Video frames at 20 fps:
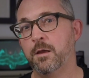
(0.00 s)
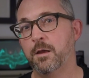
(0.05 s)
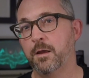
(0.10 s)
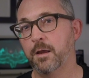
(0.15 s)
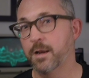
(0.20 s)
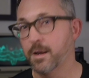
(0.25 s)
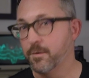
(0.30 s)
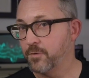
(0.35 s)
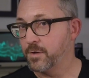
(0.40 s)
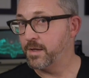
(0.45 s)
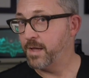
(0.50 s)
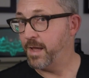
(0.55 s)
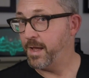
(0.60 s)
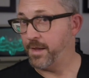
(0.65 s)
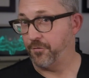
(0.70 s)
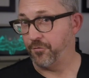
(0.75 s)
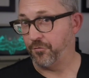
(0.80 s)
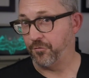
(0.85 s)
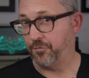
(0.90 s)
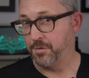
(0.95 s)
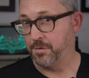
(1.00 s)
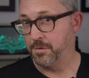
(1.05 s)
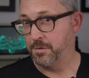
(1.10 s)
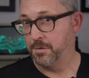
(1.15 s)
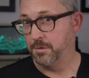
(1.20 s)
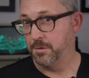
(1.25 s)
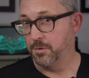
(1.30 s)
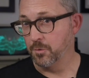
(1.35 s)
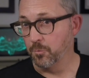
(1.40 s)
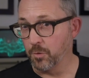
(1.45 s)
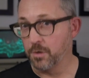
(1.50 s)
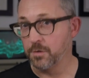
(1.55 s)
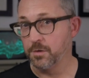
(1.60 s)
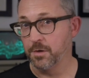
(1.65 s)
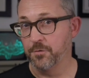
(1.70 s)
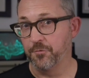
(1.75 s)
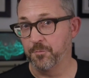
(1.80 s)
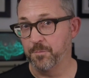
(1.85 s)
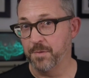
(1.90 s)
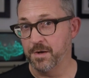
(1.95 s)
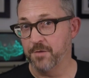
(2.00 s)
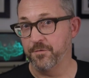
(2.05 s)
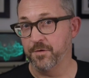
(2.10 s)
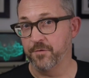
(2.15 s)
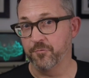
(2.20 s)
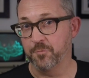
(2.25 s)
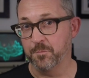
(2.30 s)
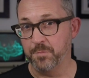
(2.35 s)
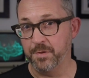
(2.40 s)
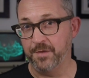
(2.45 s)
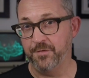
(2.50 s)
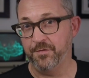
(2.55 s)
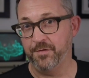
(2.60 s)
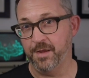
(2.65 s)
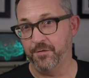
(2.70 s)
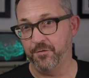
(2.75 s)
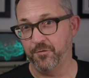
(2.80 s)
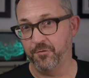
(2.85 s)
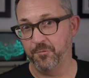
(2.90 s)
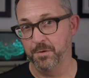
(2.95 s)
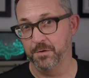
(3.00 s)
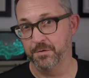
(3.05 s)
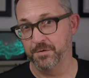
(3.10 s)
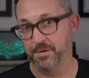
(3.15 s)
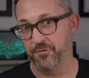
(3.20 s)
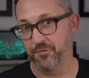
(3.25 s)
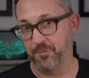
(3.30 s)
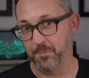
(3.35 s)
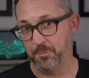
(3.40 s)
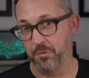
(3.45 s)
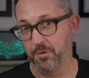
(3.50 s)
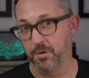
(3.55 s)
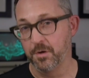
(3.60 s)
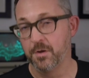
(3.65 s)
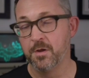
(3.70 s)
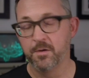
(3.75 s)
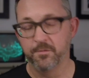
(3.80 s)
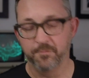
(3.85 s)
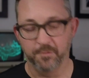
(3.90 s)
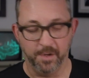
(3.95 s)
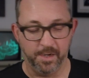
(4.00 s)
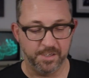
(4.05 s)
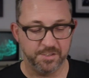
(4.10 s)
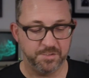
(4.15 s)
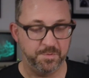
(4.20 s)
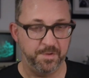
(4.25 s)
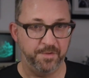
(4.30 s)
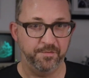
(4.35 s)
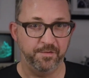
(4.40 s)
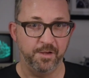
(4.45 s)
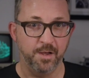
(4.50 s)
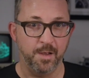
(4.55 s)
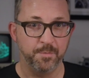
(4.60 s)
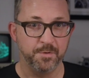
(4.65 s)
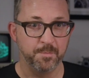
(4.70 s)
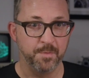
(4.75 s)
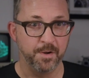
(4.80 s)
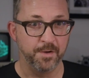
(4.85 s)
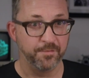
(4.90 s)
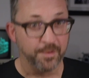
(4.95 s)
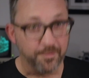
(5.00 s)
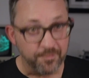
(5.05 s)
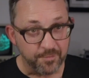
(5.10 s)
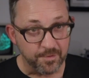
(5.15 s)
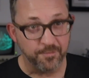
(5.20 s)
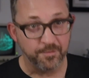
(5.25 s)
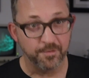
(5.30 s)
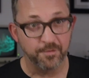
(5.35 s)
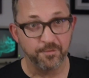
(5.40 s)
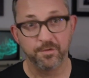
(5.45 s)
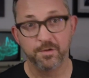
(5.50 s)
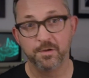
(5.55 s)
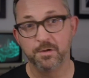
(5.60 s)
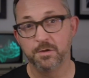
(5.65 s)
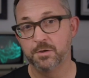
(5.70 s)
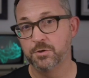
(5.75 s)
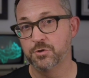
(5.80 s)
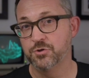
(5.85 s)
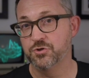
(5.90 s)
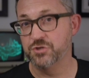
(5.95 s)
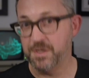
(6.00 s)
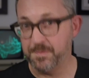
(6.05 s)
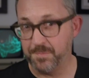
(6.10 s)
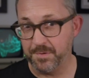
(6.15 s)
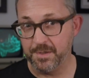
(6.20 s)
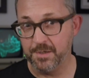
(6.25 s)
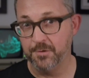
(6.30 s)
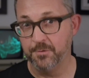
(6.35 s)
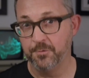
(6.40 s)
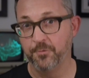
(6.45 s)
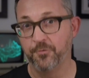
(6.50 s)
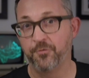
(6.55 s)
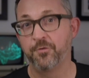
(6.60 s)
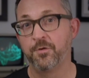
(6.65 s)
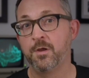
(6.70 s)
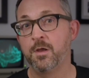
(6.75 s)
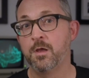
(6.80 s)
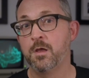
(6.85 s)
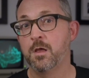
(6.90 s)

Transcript: In every case, your workloads benefit from PCS's built-in support for HPC optimized instances, GPUs,